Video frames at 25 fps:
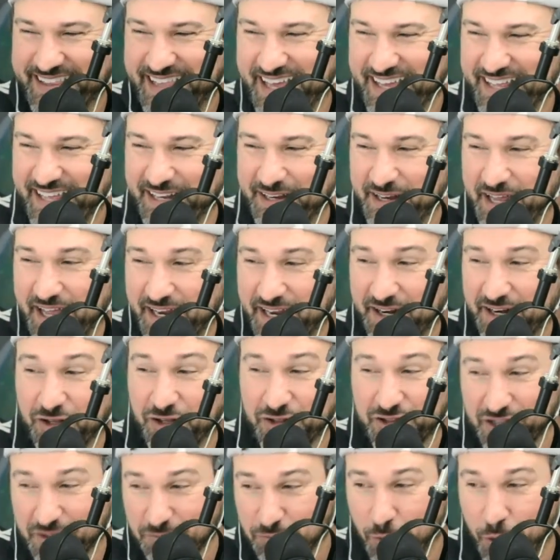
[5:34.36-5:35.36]
and, that, and, and
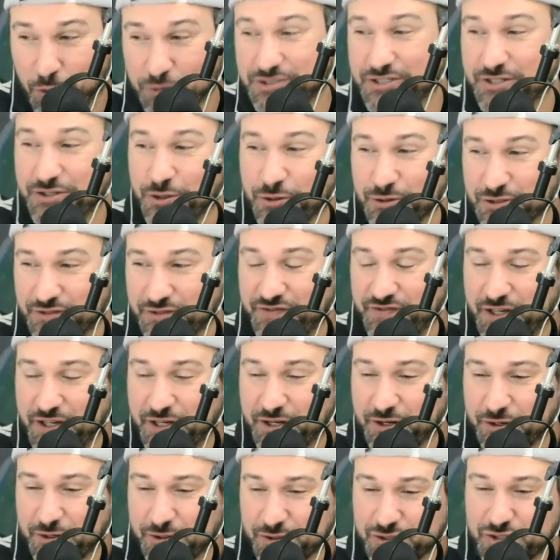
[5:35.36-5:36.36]
most of those
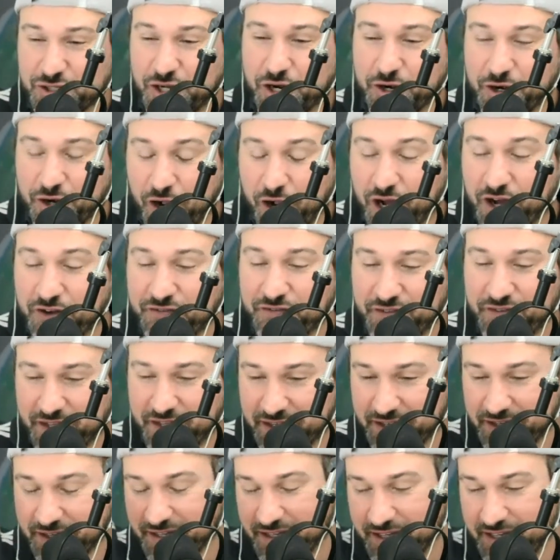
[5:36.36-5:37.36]
fears are
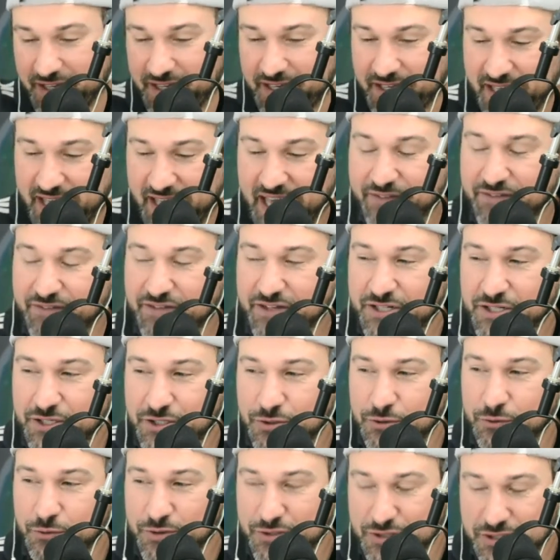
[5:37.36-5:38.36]
often having to
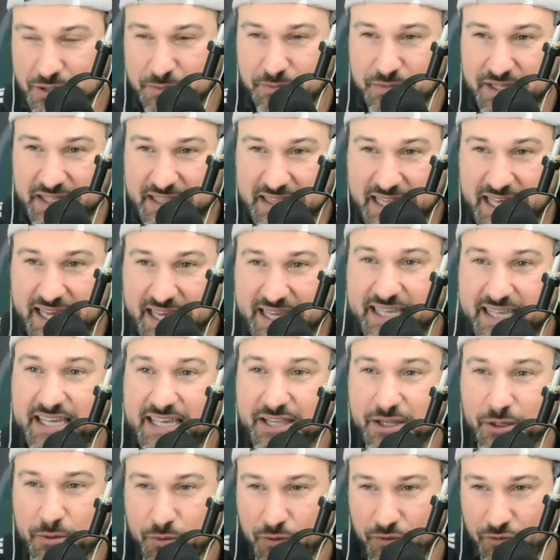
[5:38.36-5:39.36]
do with something like
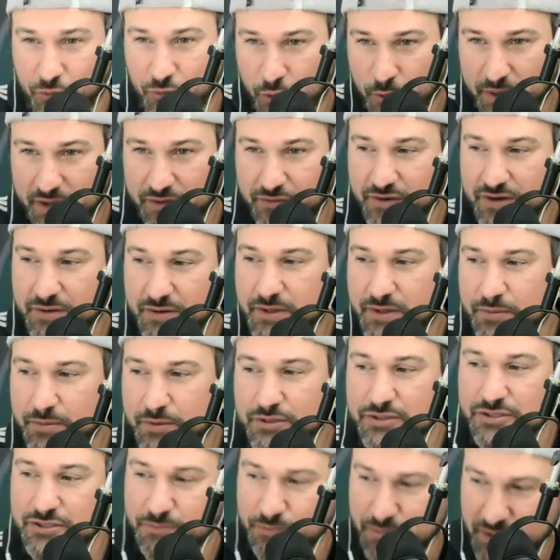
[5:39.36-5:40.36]
either performing in front of
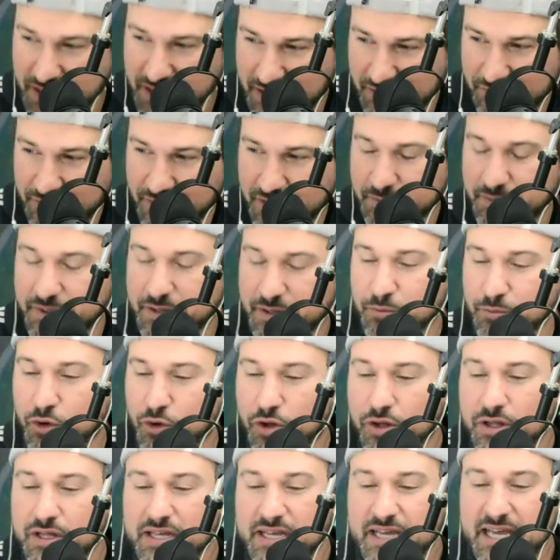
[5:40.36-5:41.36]
people, mm-hmm. speaking in front of
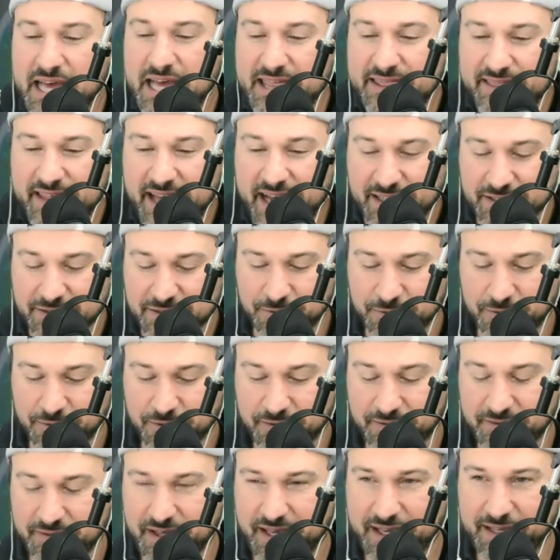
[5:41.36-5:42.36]
people, that
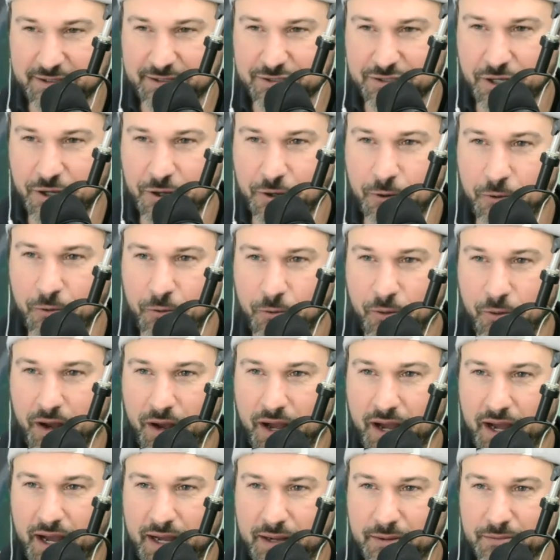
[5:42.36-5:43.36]
sort of thing. So,
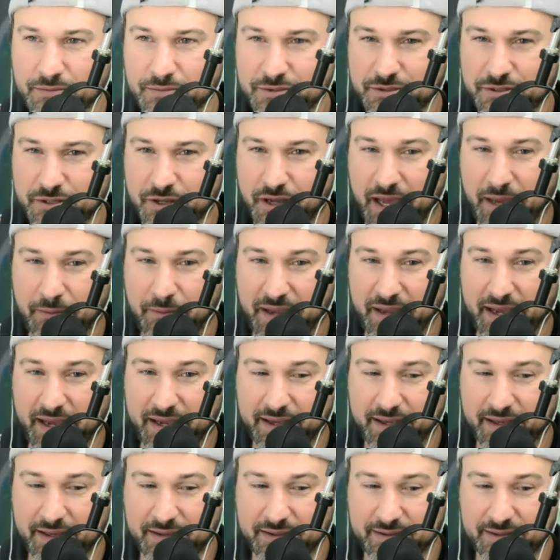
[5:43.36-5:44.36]
right. Um, so, I mean,
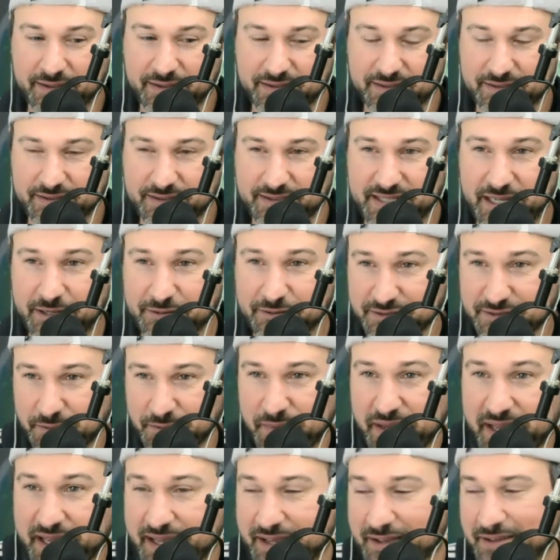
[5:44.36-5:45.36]
I, it sounds to
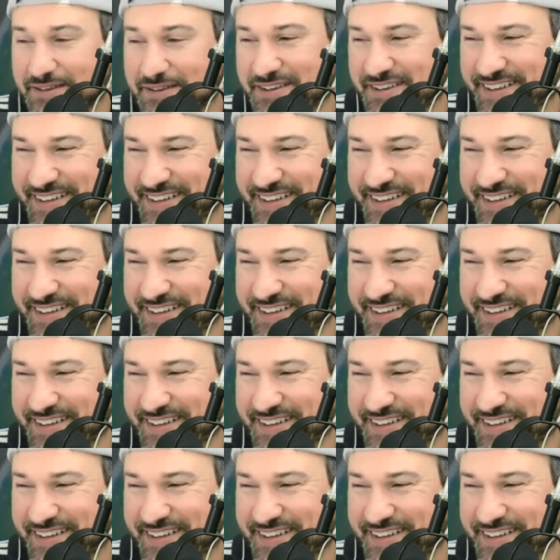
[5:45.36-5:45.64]
me